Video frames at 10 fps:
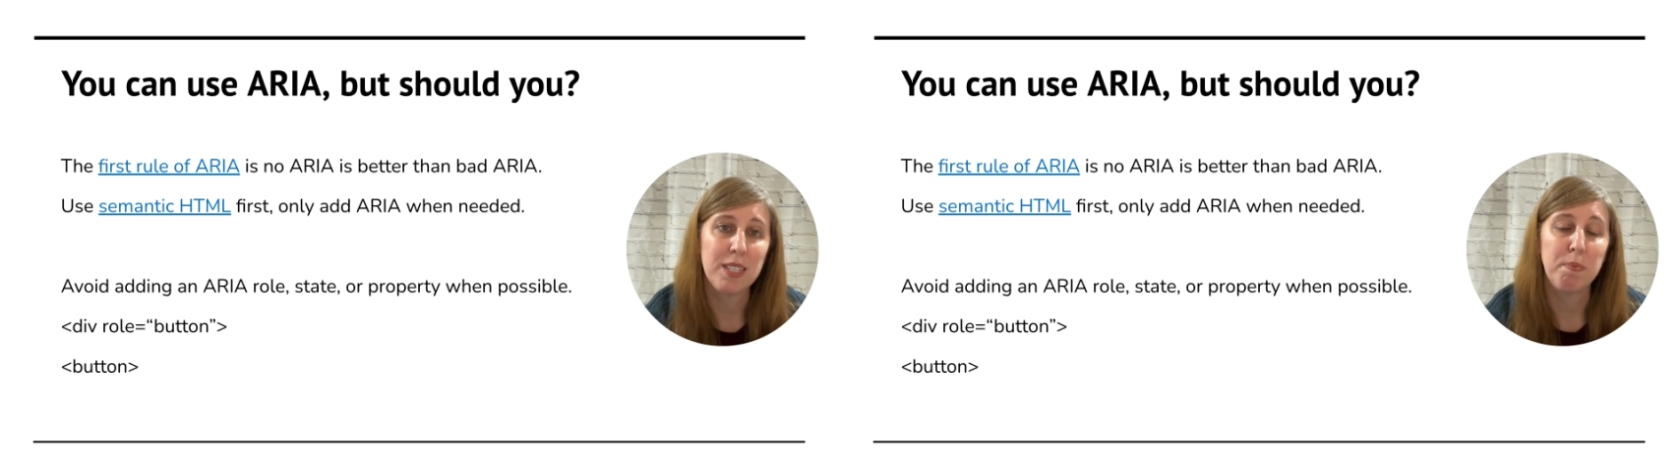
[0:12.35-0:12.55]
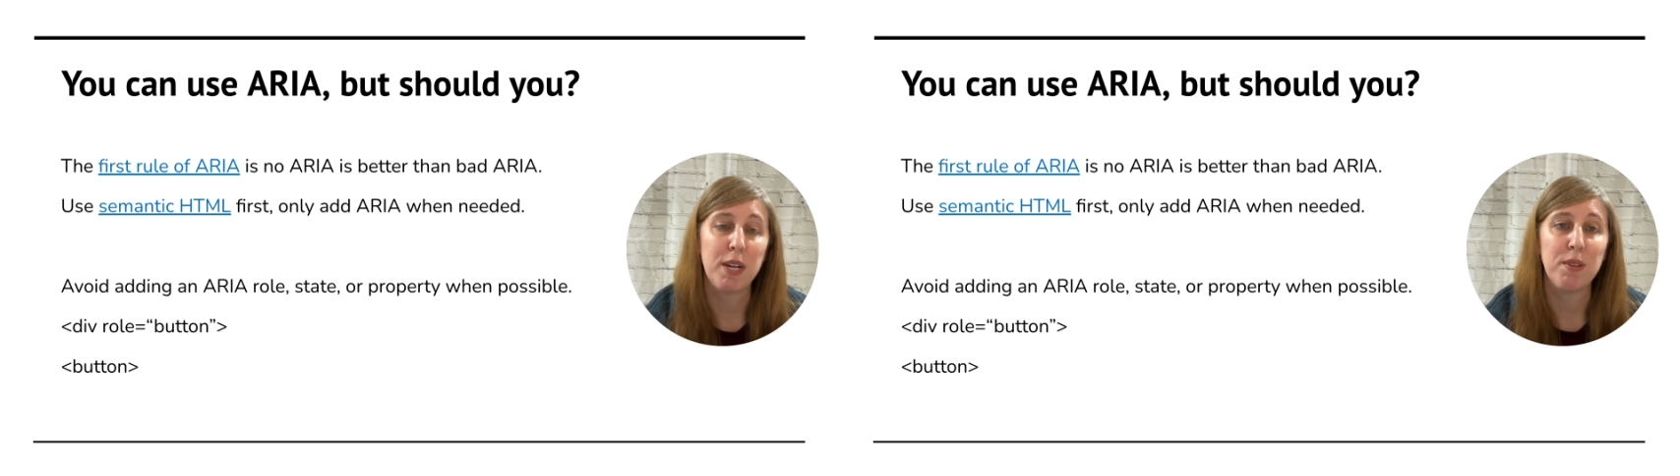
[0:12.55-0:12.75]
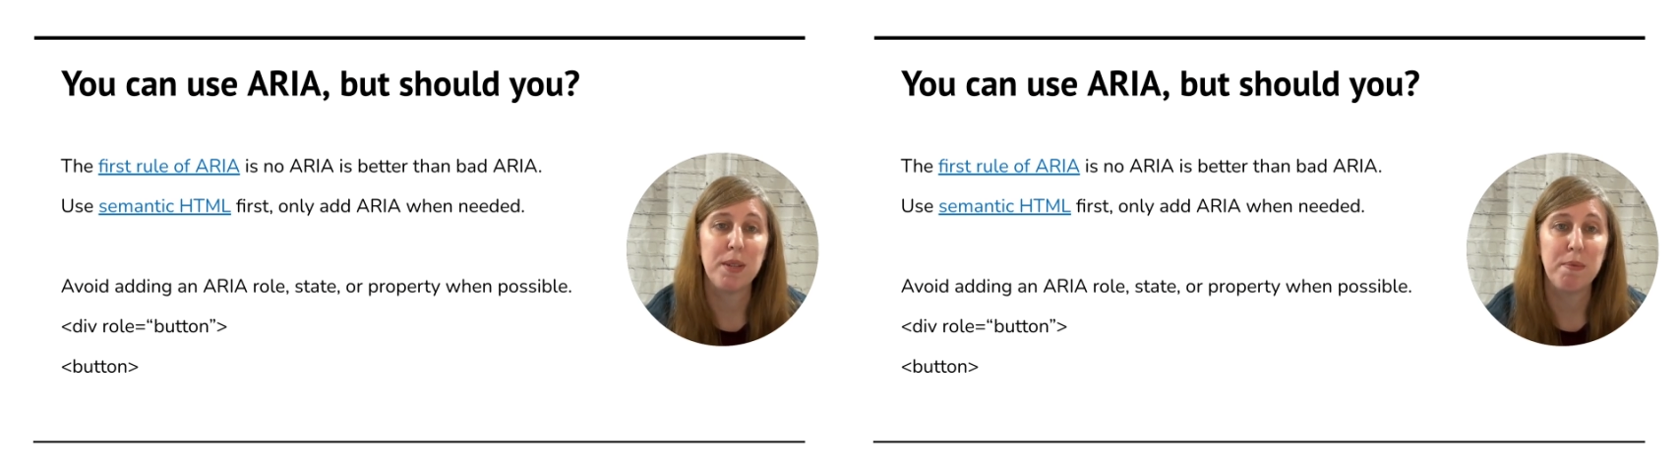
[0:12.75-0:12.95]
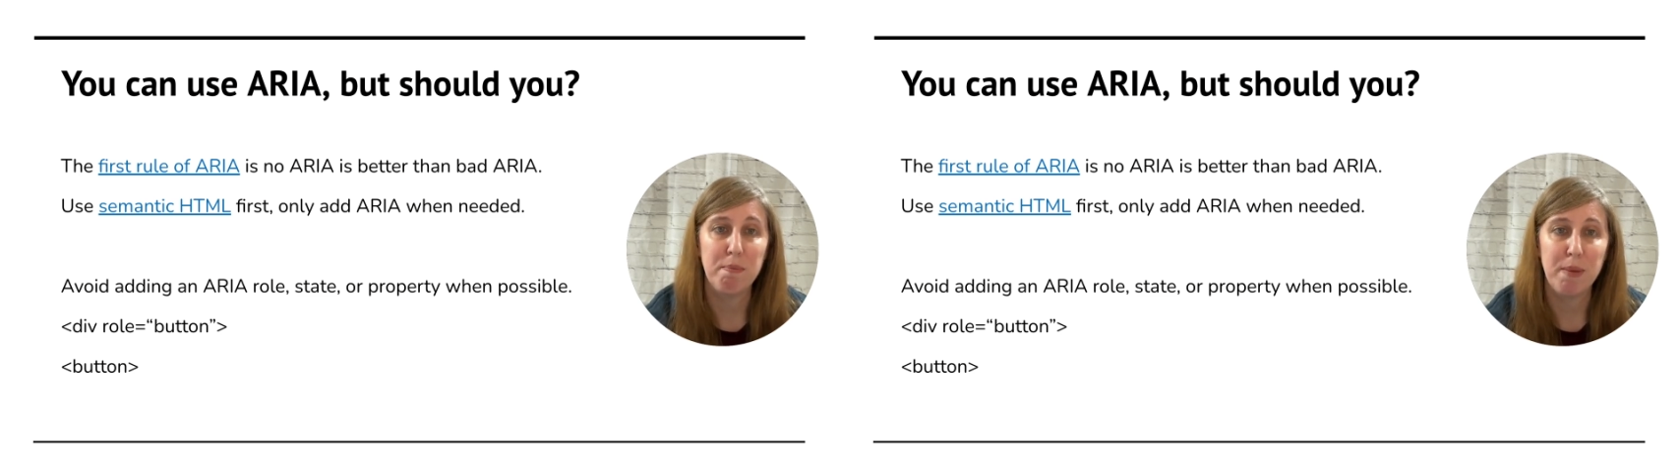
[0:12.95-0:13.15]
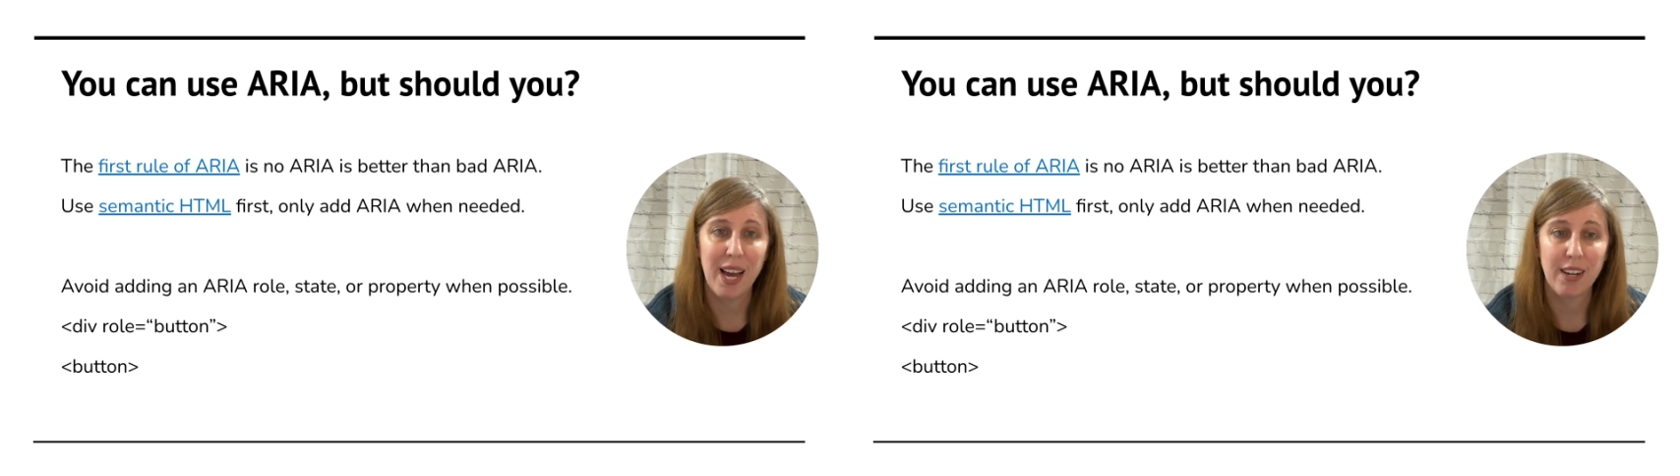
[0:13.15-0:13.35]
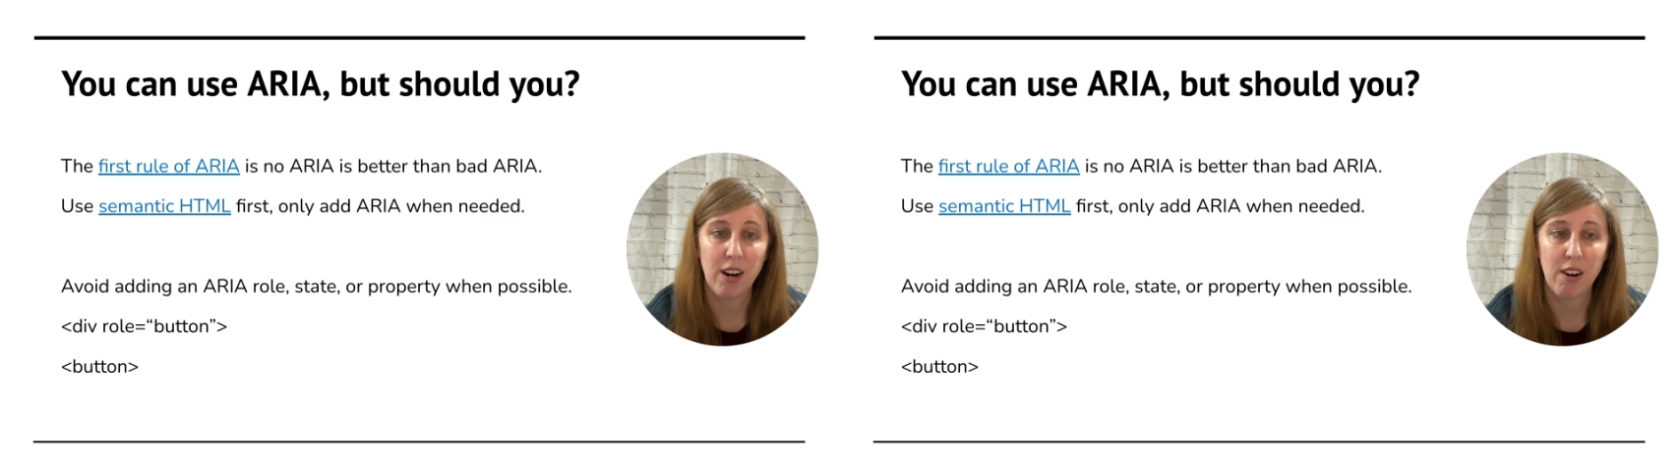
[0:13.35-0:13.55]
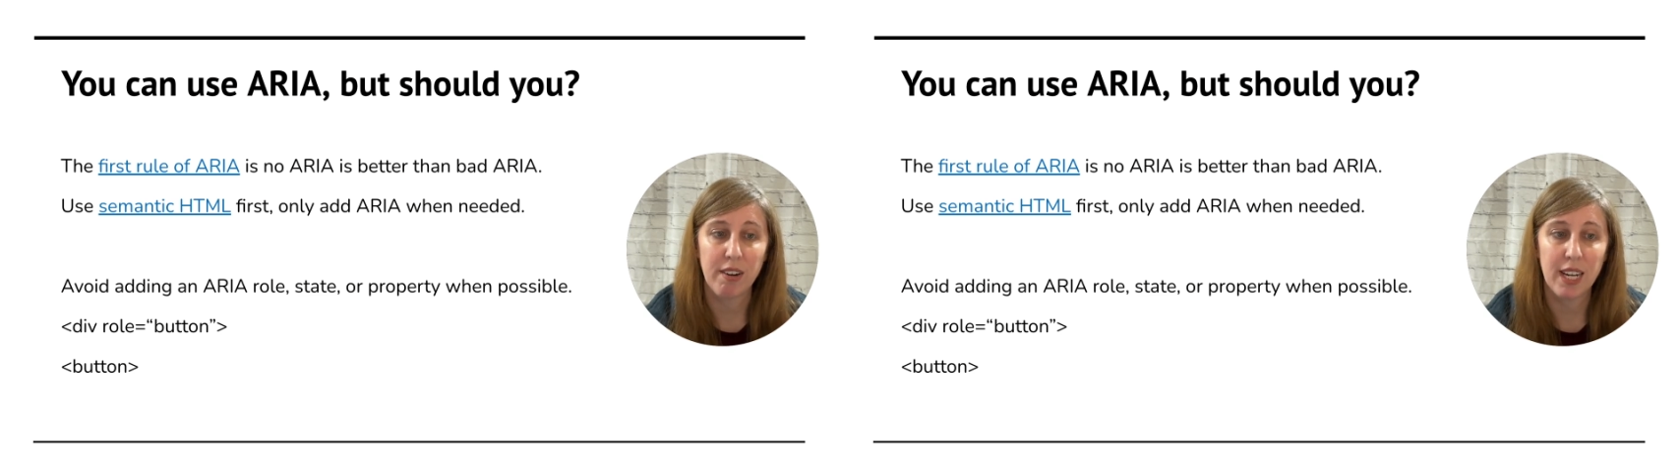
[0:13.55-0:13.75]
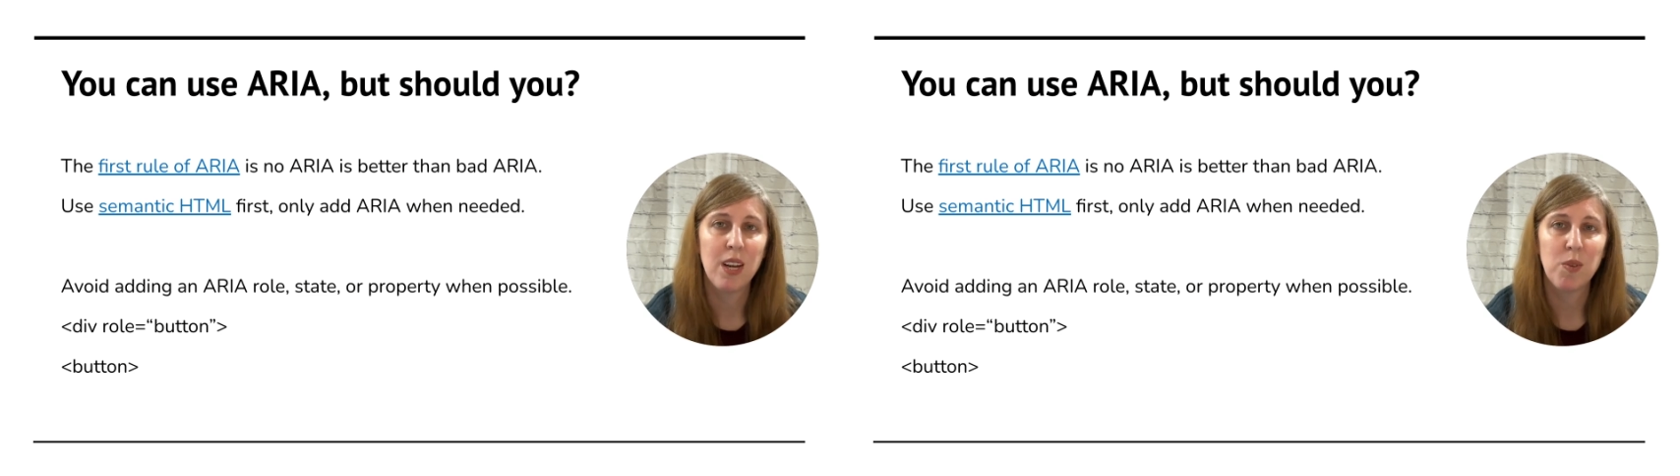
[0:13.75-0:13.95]
is better than bad
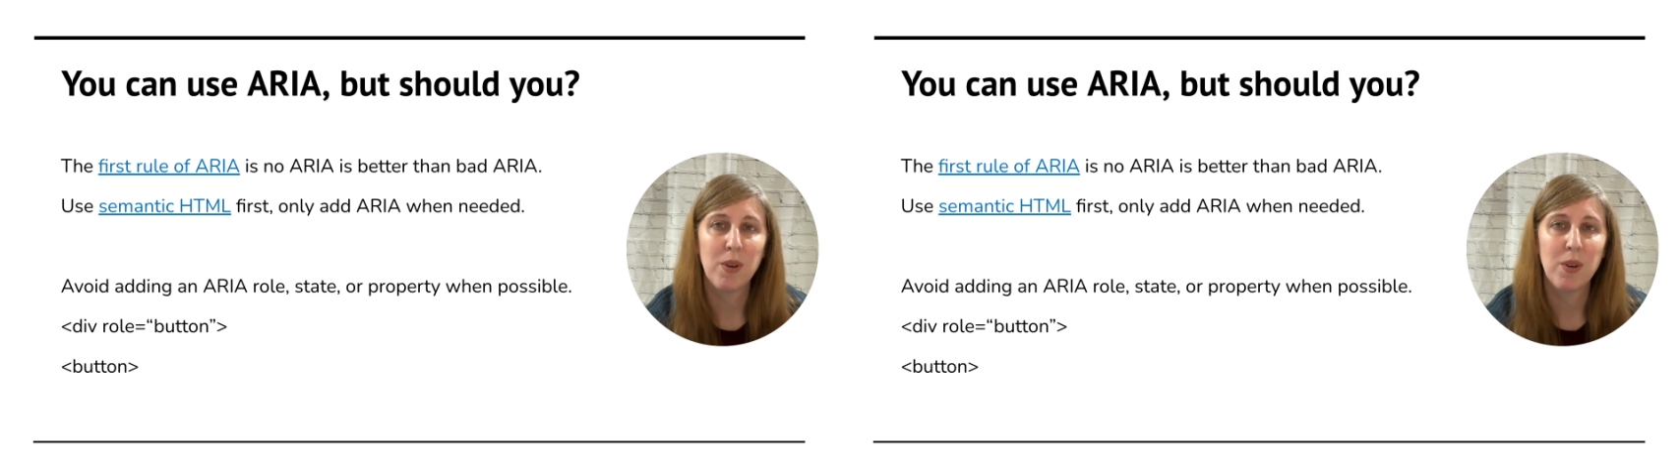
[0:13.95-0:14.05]
ARIA.